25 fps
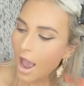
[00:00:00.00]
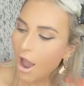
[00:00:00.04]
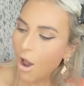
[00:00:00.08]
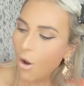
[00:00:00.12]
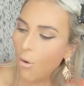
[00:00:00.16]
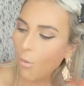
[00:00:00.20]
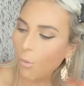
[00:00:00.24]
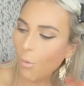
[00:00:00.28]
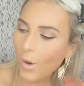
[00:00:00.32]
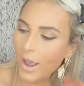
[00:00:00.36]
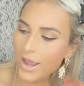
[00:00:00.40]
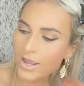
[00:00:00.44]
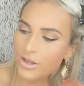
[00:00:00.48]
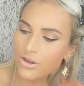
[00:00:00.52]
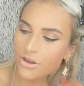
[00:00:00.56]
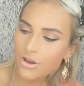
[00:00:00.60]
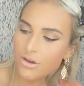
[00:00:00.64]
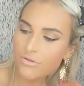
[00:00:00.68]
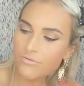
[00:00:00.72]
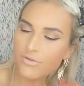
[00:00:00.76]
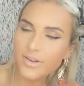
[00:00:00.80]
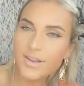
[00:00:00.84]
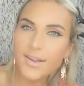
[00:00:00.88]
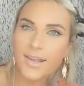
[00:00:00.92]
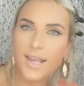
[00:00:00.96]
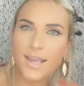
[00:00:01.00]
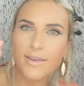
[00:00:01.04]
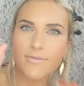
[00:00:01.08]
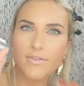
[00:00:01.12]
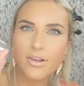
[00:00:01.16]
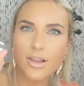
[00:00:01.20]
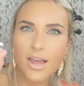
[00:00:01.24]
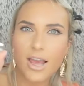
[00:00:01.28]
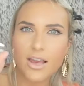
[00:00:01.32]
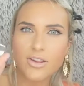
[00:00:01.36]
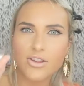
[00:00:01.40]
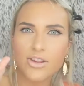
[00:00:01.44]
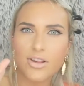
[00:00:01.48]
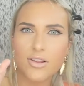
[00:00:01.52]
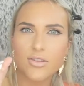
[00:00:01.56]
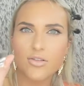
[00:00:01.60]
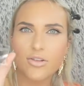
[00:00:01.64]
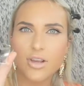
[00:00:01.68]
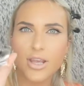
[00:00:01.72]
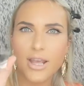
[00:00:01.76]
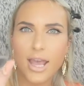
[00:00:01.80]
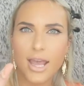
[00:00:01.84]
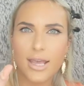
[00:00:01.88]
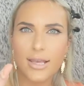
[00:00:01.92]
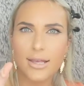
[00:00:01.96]
When you receive your lashes or
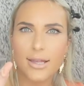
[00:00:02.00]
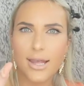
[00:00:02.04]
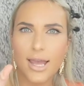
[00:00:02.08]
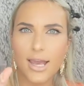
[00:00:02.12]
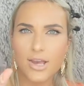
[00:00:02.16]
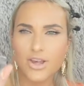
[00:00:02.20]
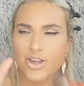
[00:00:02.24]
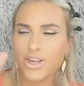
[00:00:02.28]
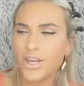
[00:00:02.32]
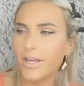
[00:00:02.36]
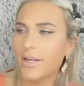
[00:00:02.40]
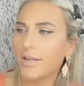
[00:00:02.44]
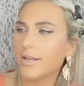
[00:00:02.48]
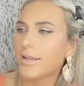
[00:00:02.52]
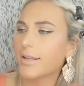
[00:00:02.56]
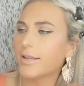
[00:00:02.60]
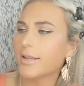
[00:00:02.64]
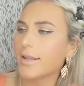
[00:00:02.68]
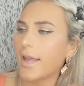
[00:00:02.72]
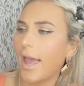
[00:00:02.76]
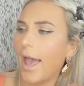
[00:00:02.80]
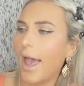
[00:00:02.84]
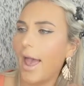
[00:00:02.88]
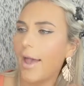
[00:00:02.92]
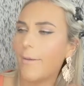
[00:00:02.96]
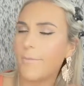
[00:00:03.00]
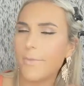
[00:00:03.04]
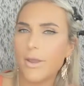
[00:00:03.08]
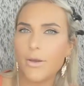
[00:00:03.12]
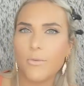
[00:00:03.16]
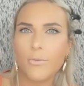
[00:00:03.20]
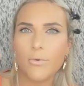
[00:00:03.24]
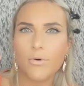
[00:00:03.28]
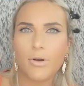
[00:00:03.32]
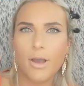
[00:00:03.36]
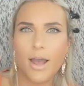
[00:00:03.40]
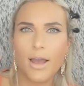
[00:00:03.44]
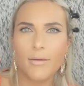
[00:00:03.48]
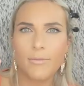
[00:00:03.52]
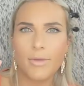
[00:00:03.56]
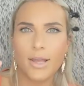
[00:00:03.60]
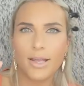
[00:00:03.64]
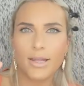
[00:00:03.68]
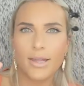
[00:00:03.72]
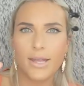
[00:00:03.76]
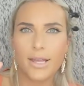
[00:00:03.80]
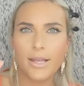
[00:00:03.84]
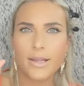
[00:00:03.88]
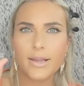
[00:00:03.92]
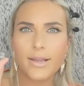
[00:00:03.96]
you get your lashes, it will come
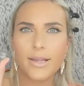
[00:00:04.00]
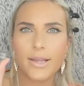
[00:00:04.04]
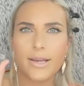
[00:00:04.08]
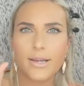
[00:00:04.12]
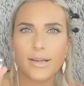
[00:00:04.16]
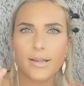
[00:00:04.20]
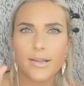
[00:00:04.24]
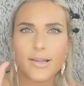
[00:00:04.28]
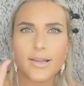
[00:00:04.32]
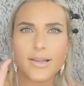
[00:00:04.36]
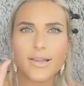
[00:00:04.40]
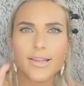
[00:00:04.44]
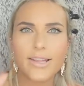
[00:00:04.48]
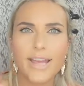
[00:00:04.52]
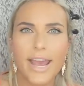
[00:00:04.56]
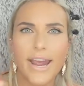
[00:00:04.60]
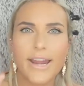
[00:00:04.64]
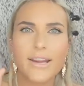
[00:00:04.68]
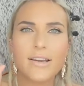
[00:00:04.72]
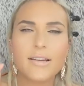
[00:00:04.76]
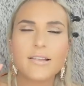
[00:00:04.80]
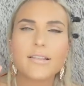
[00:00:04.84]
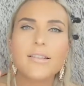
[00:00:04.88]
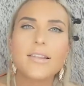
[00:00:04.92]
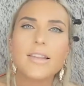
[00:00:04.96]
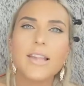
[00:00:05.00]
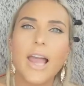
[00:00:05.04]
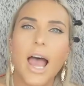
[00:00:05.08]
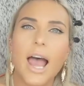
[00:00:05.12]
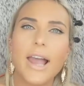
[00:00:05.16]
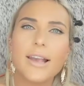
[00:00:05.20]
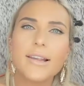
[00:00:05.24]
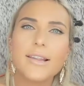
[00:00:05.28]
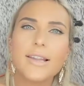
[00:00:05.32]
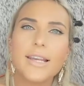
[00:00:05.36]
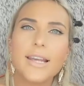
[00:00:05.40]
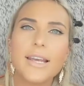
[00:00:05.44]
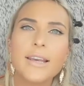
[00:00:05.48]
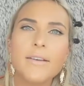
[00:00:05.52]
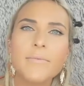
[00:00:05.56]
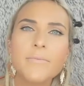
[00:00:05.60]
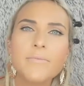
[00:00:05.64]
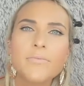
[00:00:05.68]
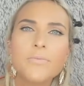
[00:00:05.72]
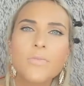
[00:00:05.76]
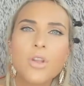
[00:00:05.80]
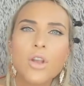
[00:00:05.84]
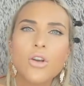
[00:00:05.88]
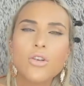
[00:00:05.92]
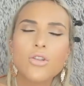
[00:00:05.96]
like this. It is a standard sizing.
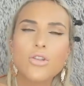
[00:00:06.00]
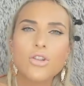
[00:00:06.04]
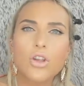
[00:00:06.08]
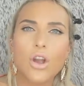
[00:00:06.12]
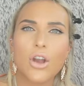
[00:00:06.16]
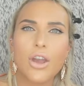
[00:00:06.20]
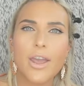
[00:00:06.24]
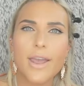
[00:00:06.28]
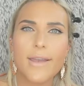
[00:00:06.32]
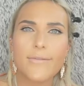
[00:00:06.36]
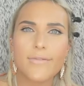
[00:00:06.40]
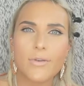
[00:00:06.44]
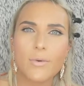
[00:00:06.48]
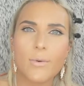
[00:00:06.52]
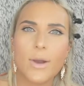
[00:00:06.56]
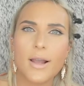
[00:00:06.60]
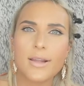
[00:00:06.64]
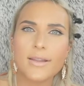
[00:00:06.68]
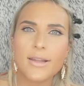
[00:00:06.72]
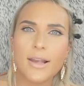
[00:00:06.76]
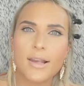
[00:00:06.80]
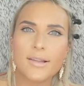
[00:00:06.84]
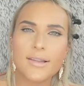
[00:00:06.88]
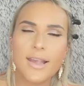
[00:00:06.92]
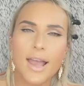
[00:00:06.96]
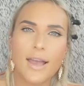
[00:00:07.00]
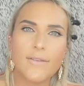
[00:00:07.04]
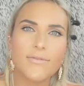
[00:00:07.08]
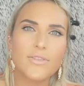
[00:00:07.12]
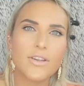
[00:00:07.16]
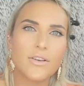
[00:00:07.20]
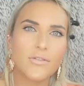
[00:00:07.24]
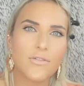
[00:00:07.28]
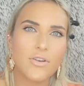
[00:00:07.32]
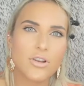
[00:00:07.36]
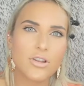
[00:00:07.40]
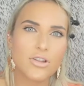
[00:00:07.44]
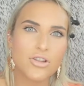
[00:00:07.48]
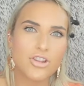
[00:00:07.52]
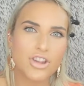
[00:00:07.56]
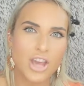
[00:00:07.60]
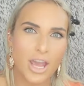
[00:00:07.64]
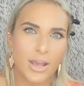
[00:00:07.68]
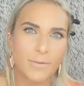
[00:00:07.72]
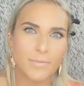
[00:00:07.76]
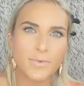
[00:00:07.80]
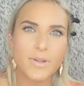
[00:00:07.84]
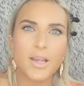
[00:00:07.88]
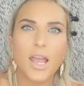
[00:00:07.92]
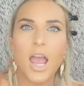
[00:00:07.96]
So everyone does have different
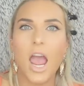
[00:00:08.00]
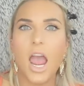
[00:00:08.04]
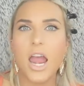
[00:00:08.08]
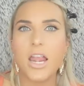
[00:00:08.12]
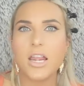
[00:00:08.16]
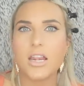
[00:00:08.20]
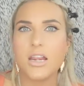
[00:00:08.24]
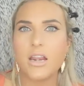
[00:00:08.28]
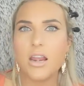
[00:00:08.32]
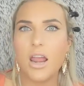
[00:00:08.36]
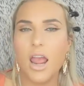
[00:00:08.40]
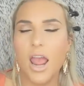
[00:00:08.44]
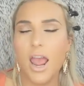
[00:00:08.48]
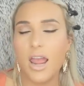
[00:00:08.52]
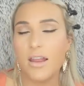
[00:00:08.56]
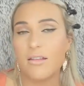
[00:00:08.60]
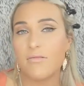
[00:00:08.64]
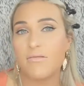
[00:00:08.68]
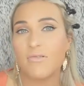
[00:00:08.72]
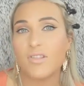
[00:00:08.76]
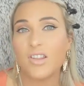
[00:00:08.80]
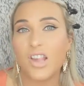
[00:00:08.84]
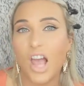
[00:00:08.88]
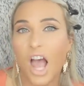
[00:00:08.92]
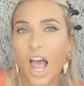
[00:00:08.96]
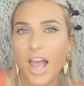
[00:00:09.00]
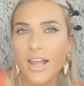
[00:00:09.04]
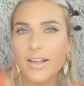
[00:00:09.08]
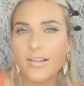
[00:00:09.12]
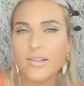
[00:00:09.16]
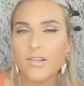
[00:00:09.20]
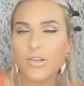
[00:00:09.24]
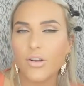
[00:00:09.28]
shapes and size.